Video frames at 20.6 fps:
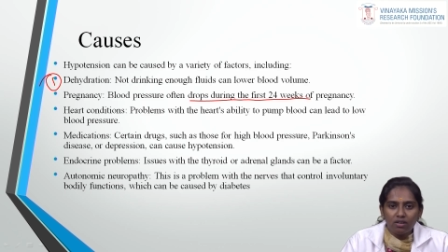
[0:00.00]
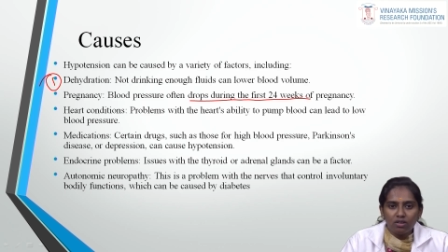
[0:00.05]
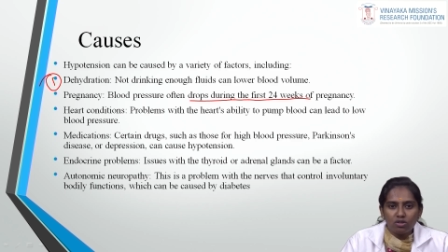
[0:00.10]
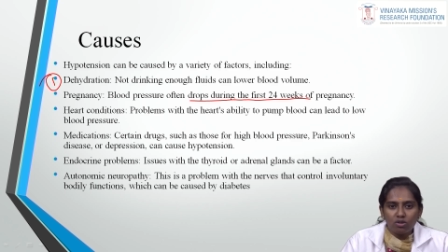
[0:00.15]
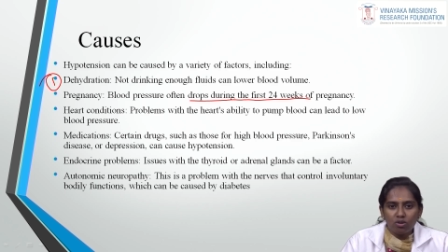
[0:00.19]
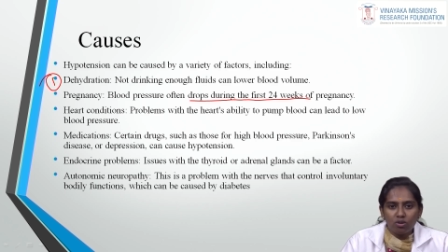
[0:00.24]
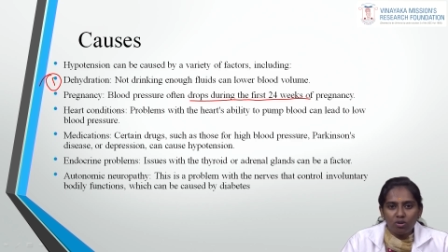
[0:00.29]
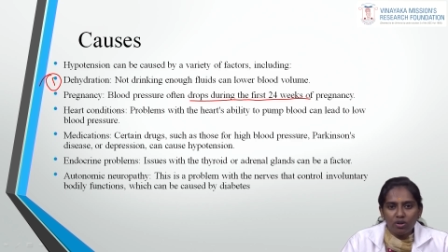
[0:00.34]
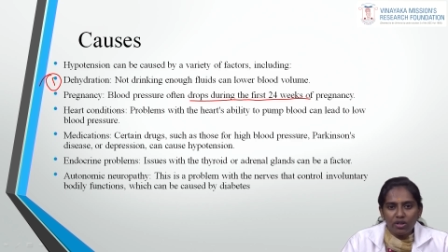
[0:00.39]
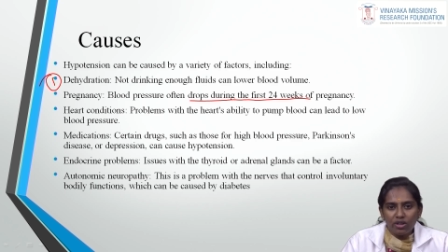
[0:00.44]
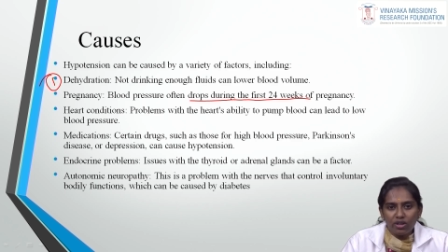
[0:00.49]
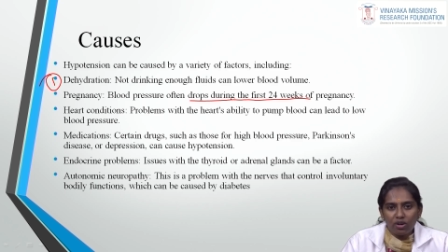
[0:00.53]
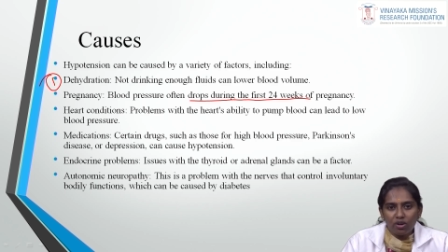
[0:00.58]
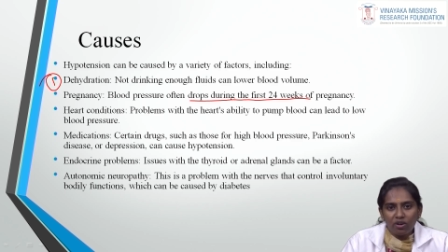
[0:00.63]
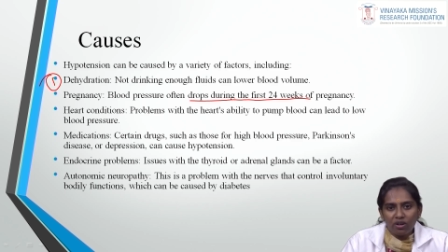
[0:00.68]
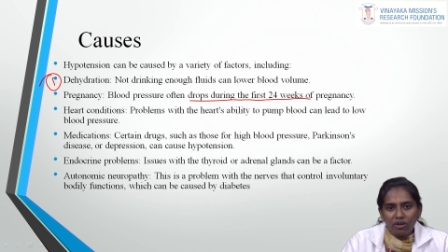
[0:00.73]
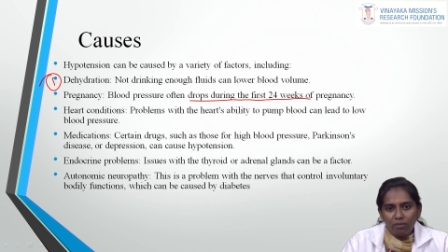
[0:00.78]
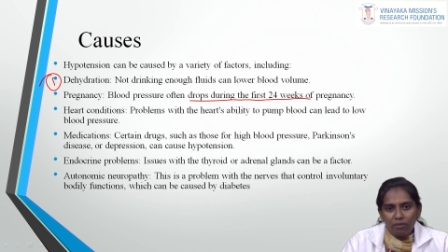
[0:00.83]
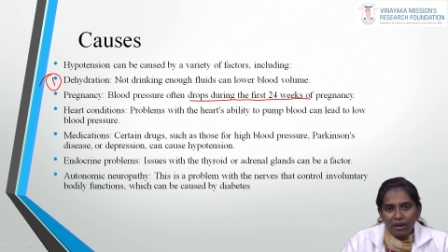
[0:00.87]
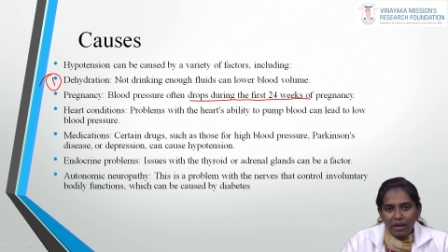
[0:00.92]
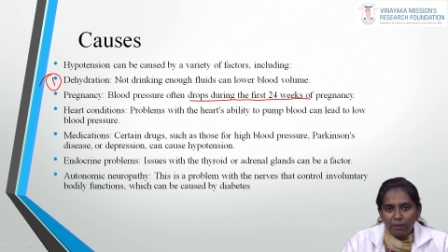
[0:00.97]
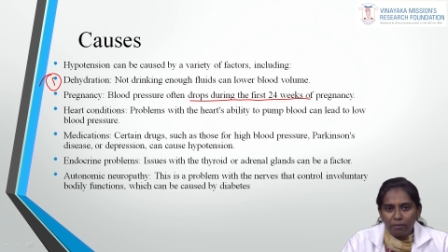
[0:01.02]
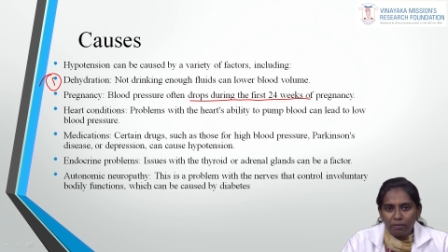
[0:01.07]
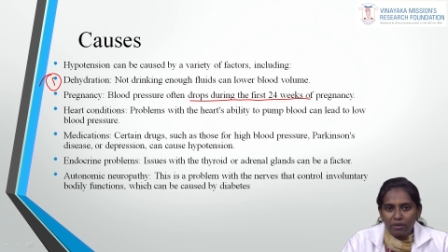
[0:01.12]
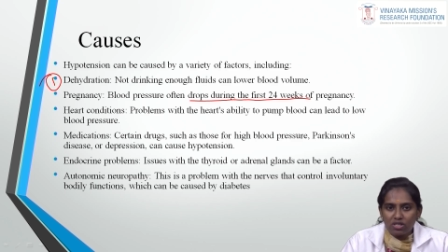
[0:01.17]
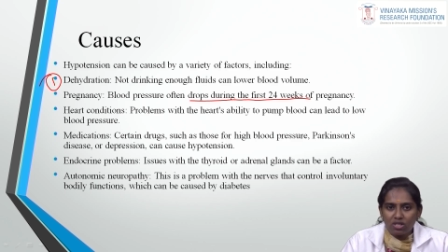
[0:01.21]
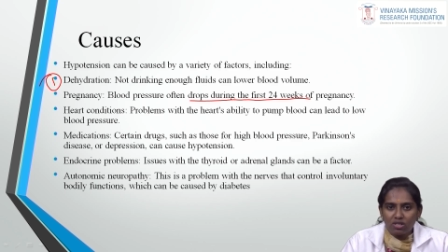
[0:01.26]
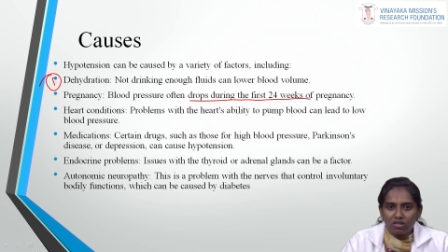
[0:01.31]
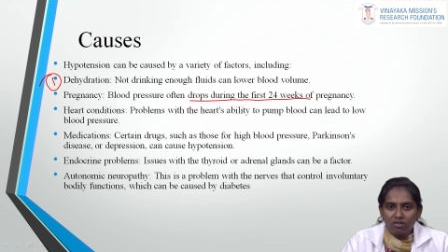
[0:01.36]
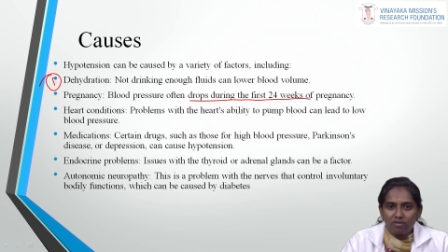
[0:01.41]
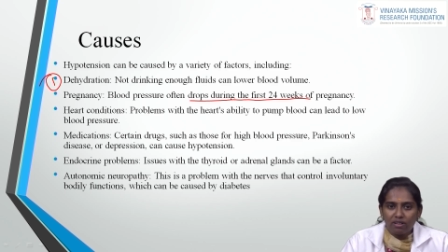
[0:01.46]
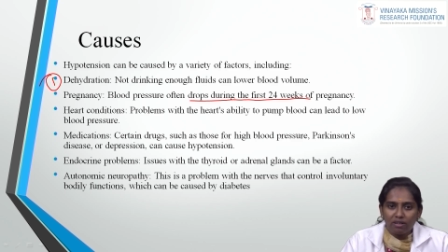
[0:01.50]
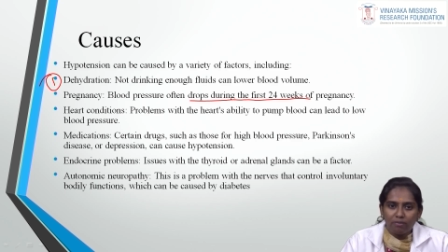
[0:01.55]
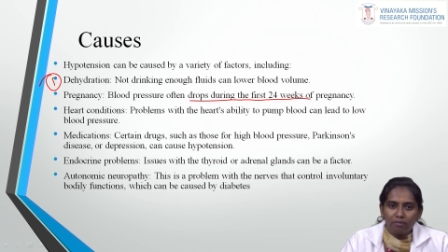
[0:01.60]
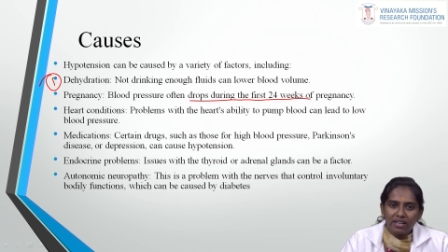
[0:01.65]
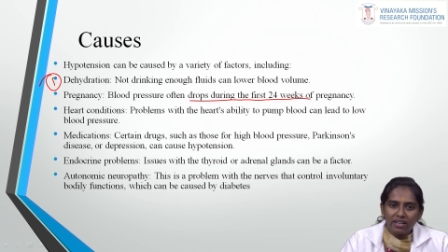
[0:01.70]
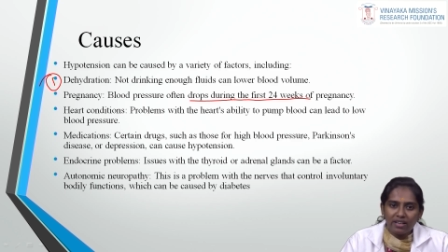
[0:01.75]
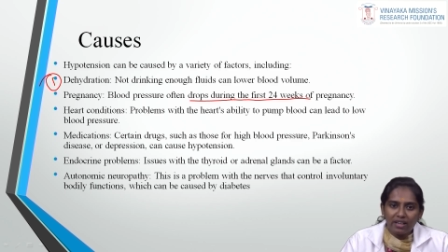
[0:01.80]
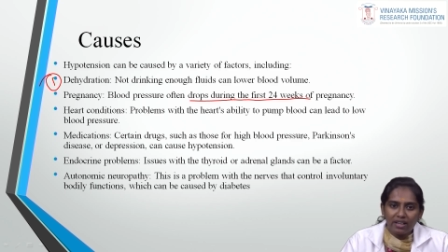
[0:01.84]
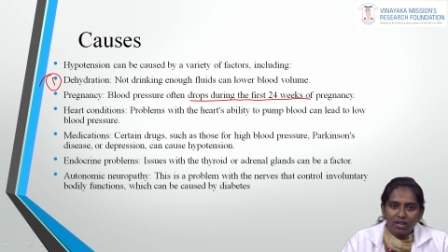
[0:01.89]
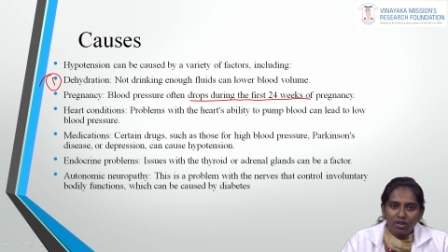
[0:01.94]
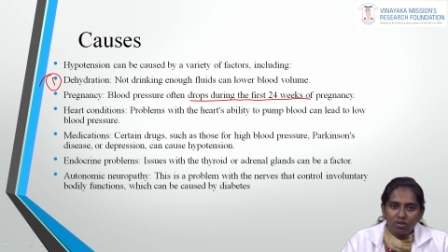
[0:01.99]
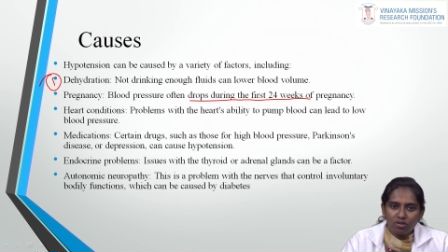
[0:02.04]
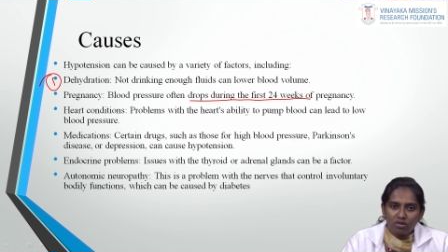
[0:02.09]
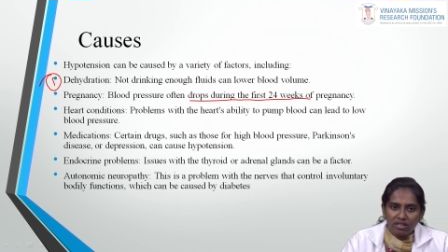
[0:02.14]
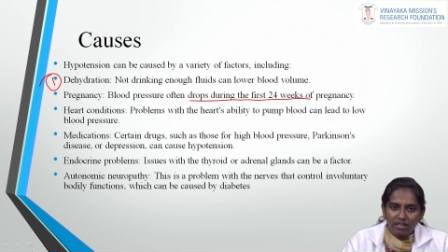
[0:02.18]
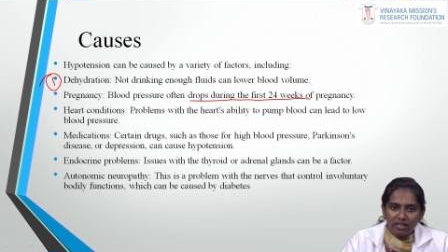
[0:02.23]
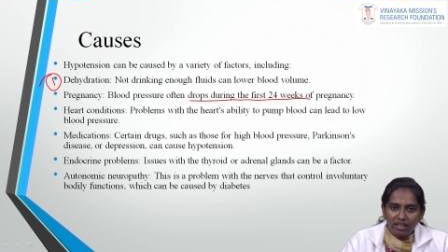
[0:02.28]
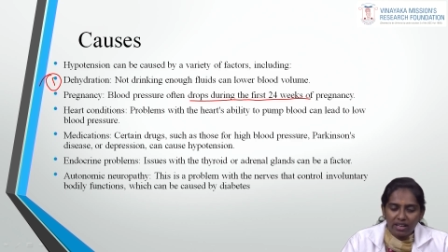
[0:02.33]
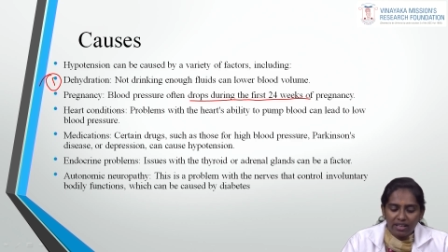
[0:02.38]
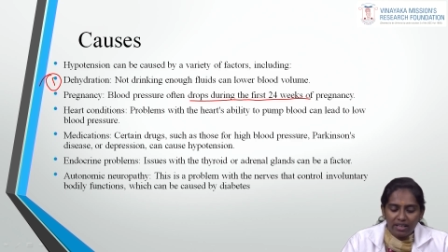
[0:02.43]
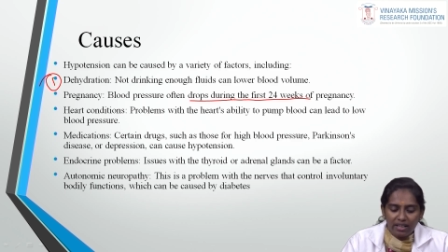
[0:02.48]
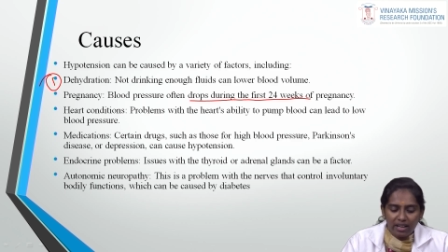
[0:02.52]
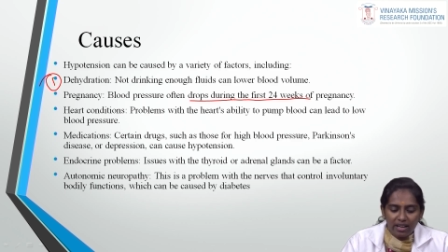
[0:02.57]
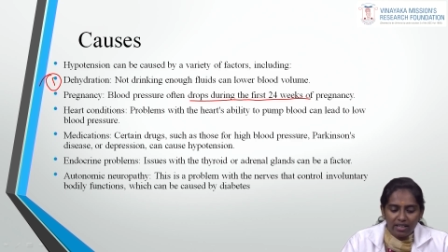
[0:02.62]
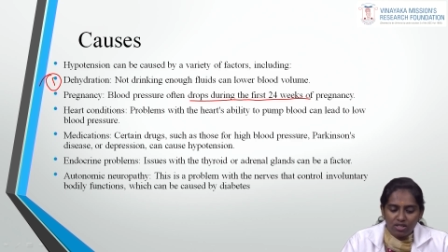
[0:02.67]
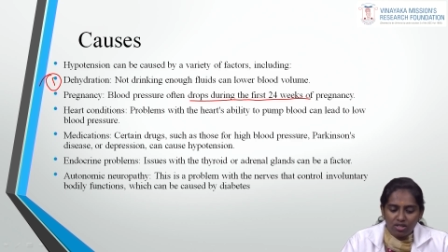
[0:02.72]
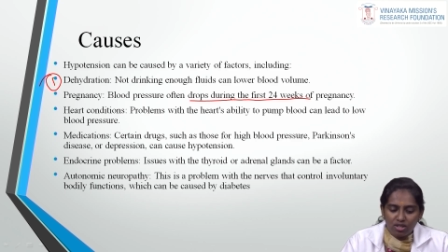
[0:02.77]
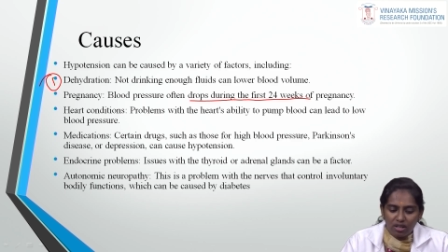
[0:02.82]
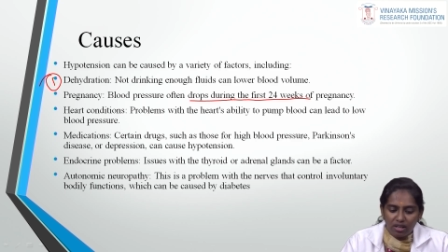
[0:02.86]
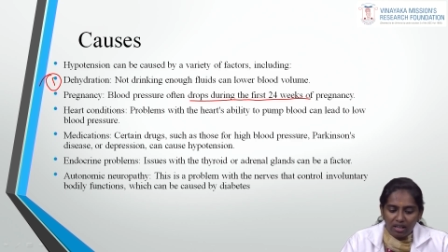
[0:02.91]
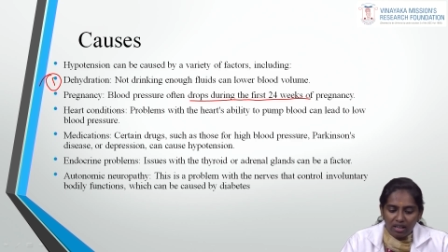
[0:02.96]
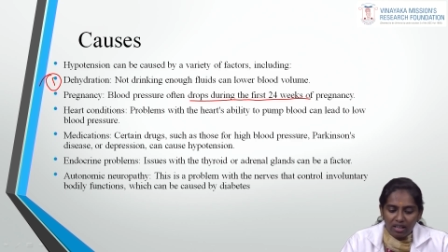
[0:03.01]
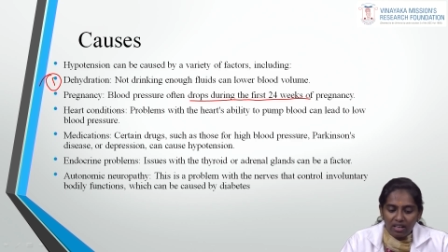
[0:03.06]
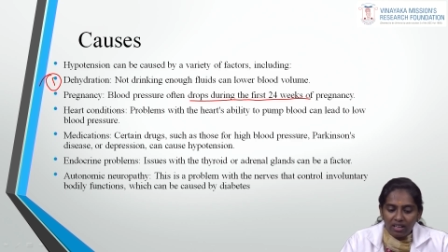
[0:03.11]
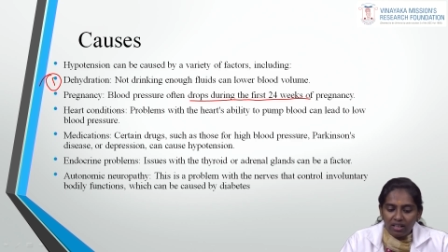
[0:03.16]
so your blood pressure will be reduced in that condition.